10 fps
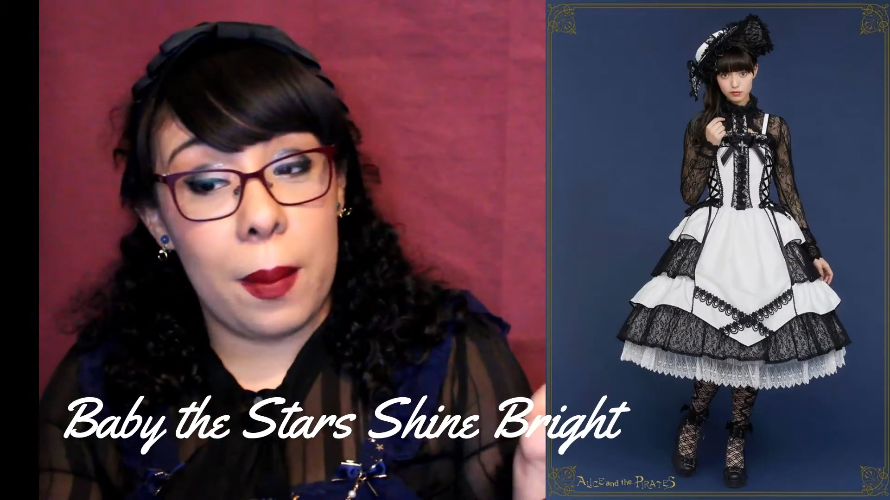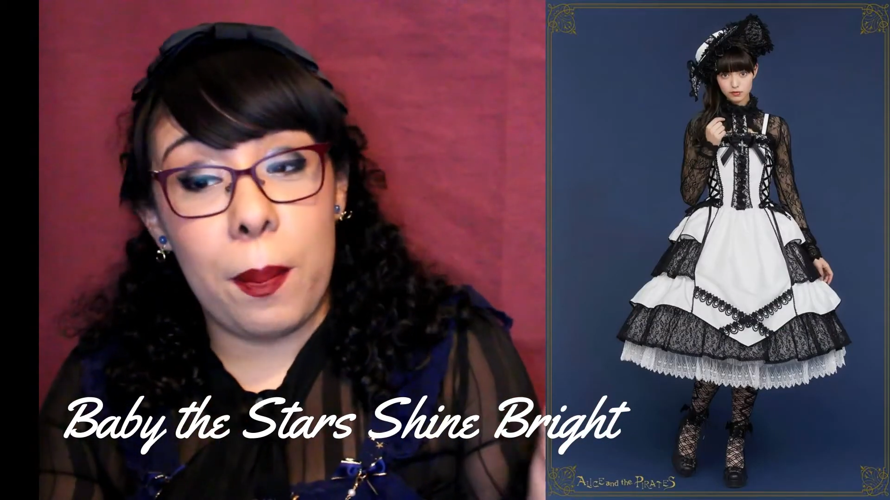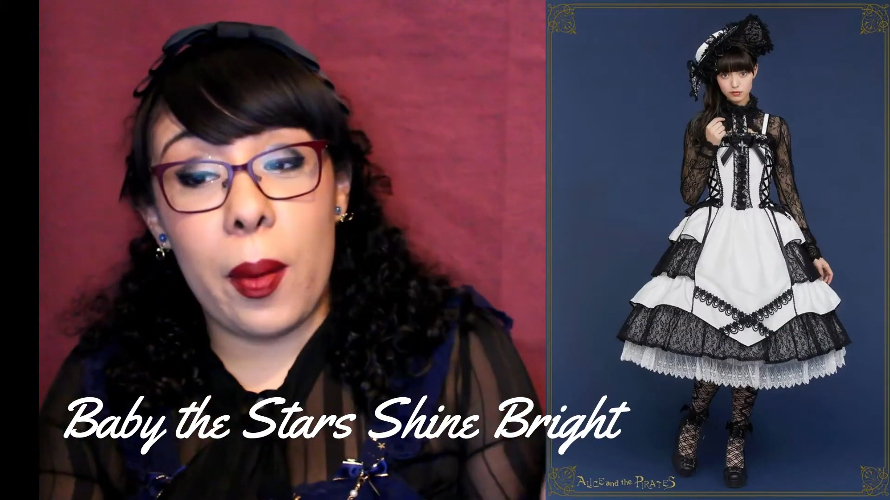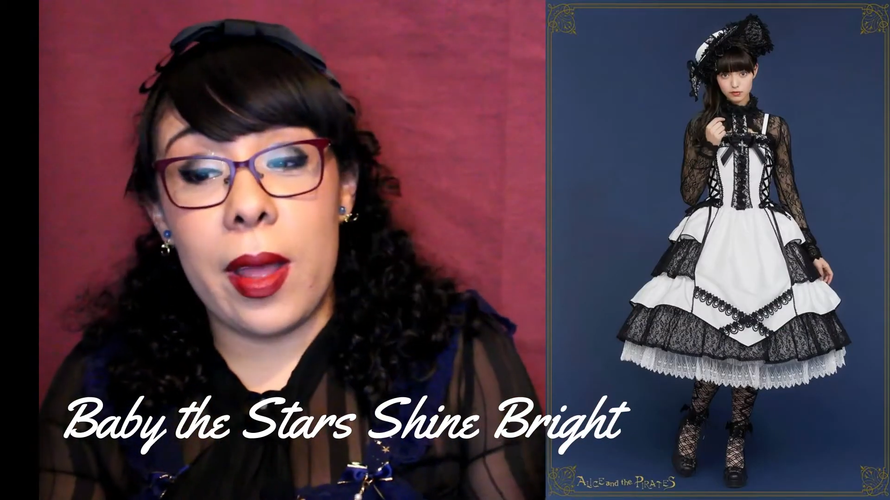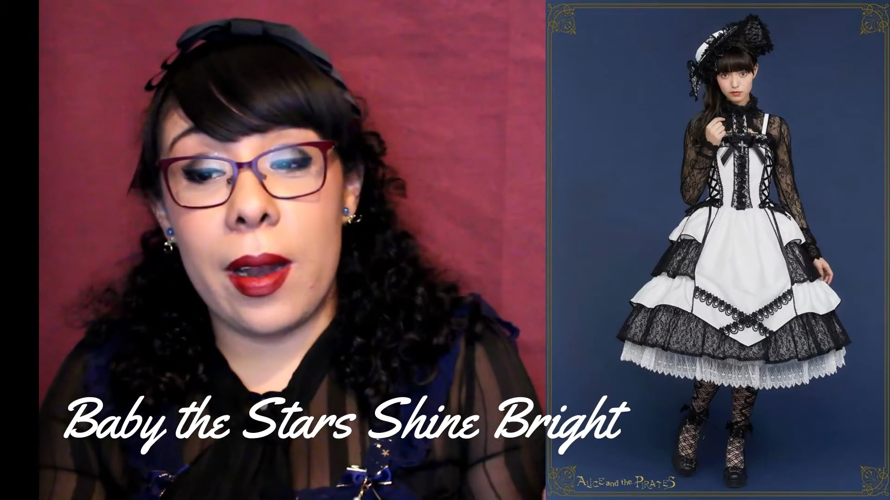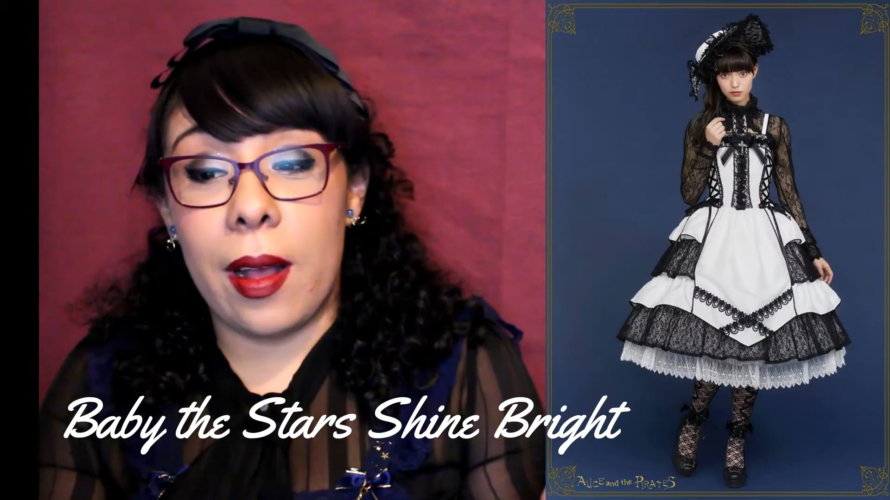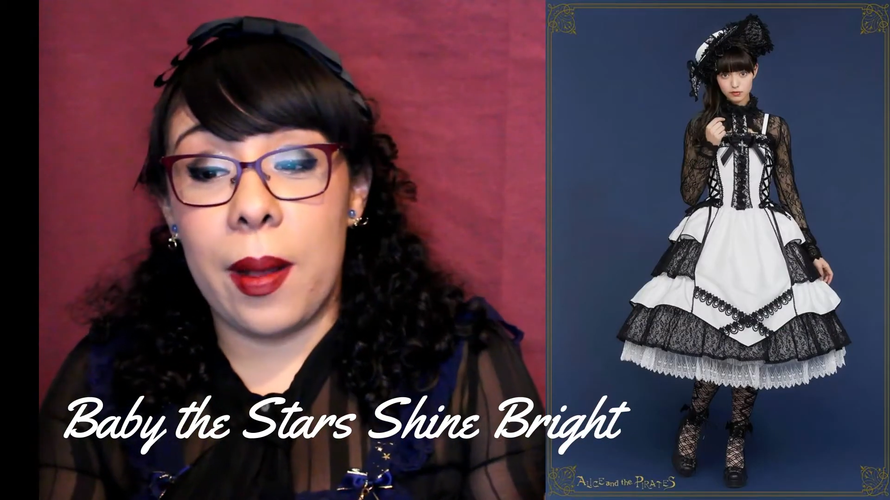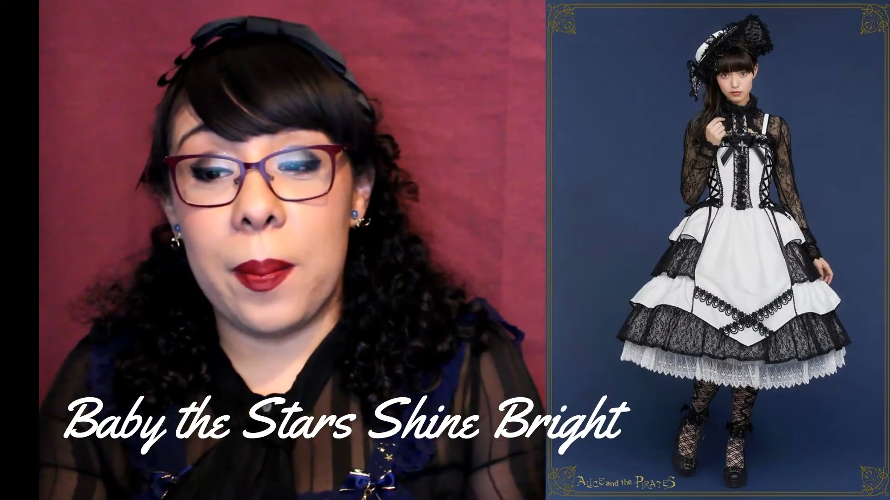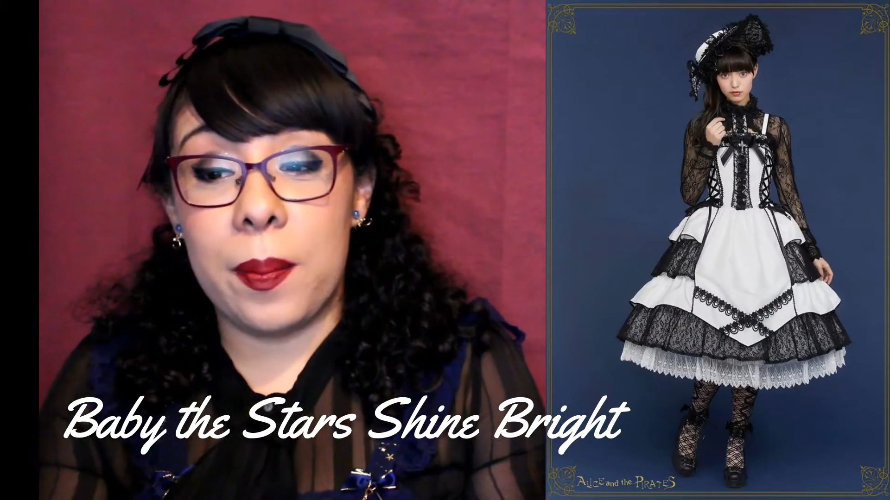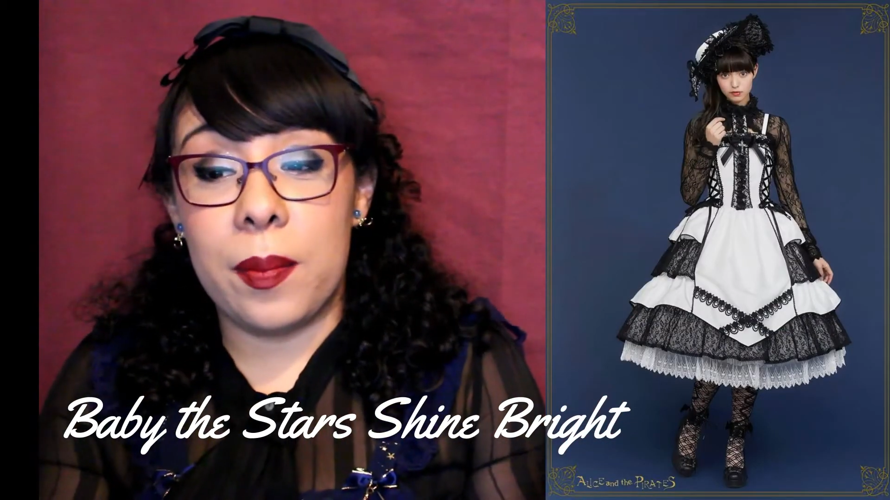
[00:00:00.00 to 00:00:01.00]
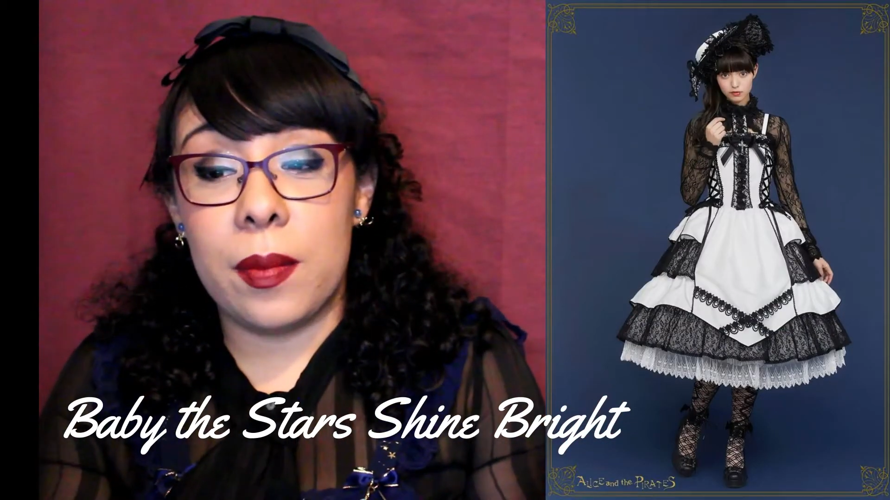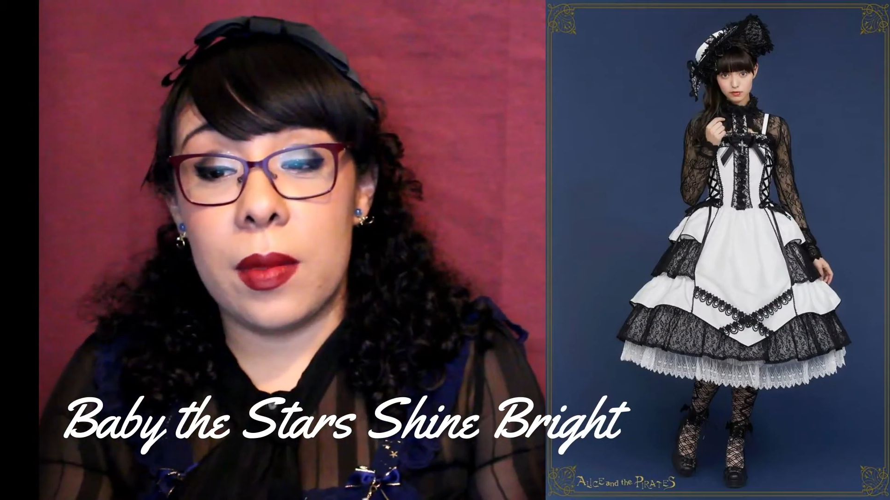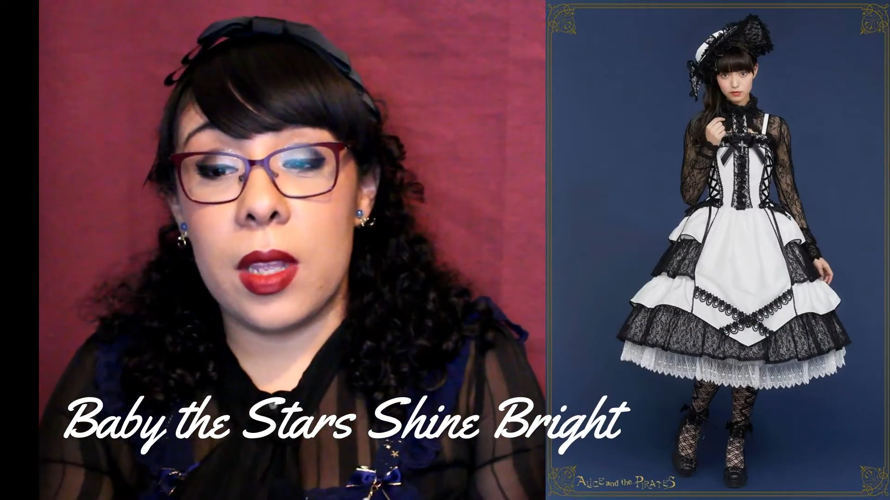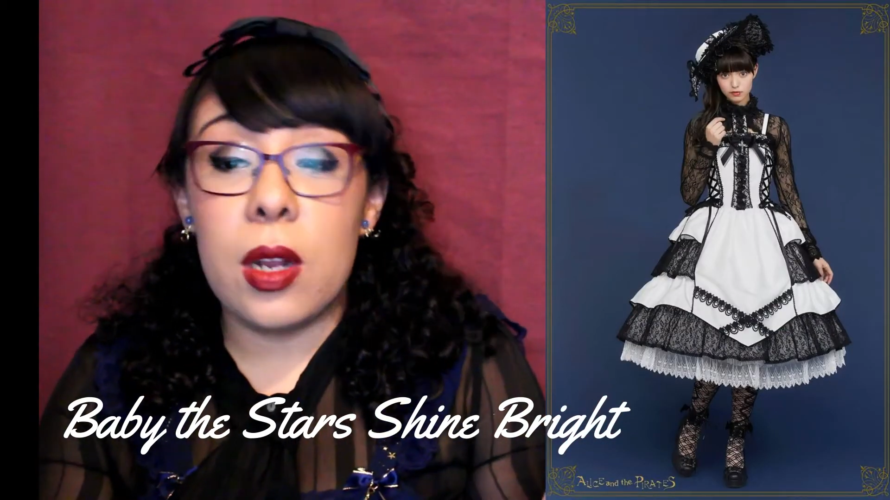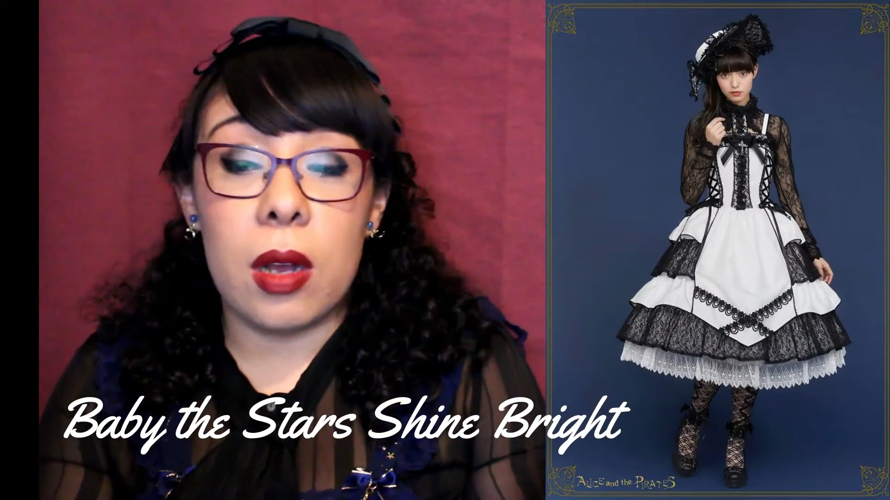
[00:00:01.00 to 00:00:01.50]
But,
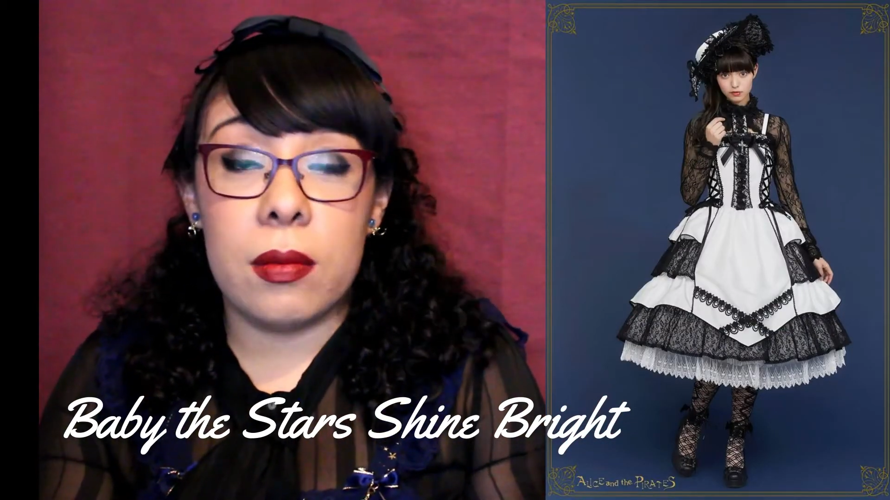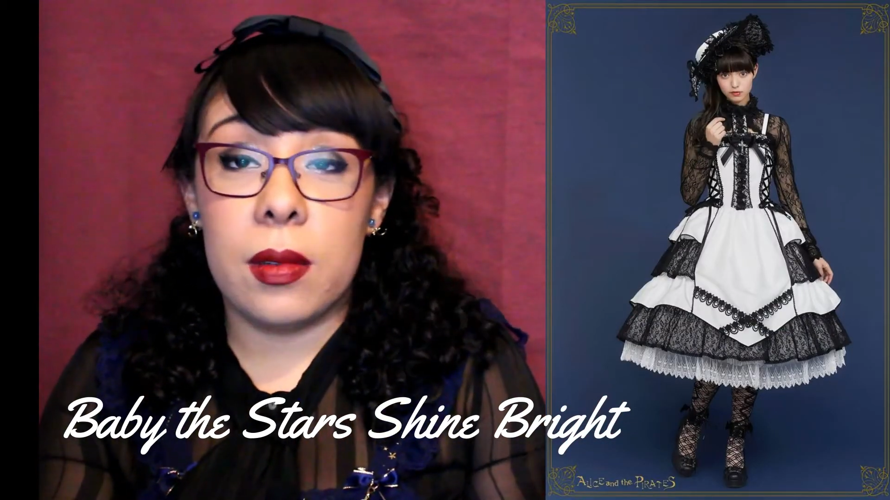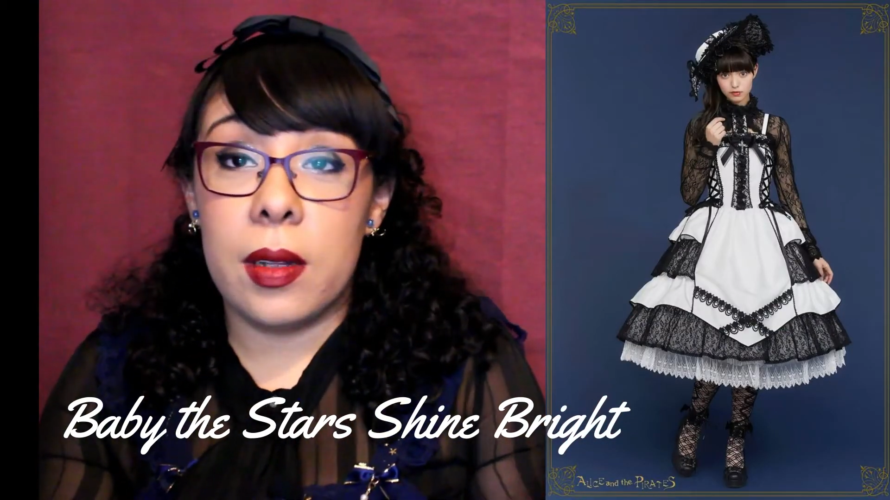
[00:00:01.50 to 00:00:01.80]
you know,